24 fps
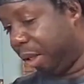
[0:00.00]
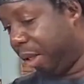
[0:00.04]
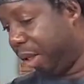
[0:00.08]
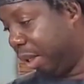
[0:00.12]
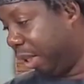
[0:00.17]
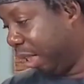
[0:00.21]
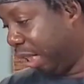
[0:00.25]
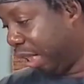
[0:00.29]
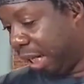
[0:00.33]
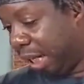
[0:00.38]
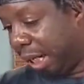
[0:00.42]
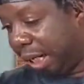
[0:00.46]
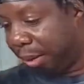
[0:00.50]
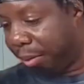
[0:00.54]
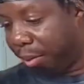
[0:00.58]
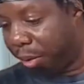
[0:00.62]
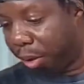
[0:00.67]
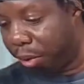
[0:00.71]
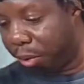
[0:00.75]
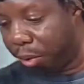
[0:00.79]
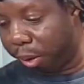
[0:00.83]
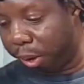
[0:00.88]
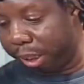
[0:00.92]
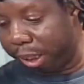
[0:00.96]
to the side
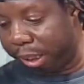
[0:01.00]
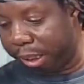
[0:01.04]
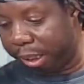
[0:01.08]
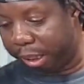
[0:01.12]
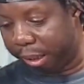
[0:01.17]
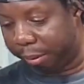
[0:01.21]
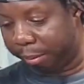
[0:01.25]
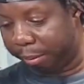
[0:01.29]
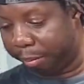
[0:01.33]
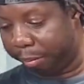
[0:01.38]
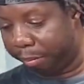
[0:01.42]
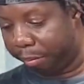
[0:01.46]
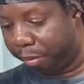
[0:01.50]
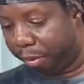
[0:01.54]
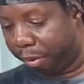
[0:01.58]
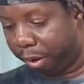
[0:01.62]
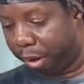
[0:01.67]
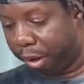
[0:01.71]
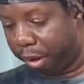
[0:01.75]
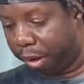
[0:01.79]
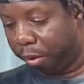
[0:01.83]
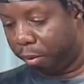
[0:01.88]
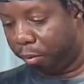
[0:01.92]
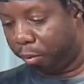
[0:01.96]
real quick.
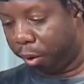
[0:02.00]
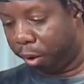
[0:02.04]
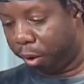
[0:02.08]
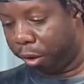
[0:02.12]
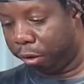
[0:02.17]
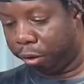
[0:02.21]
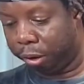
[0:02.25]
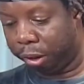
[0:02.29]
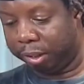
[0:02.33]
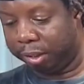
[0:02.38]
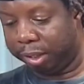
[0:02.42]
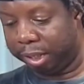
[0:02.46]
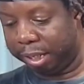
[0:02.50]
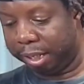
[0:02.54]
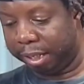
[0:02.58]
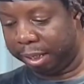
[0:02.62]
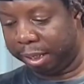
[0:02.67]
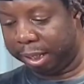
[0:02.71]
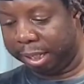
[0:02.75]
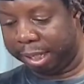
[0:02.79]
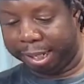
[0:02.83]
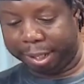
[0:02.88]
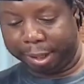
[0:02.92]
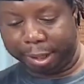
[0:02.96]
We'll address that
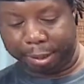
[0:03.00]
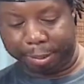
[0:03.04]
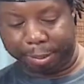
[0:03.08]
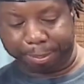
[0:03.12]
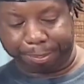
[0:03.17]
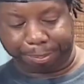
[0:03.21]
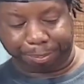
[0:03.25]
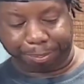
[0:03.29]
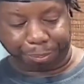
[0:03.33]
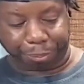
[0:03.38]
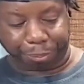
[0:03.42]
later.